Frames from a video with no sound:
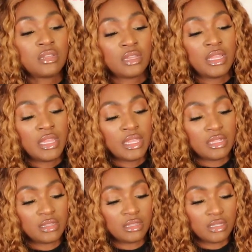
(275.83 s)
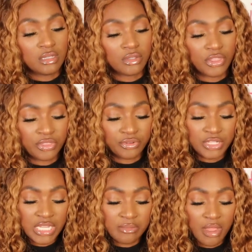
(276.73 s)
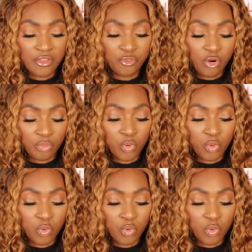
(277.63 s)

And the 13x4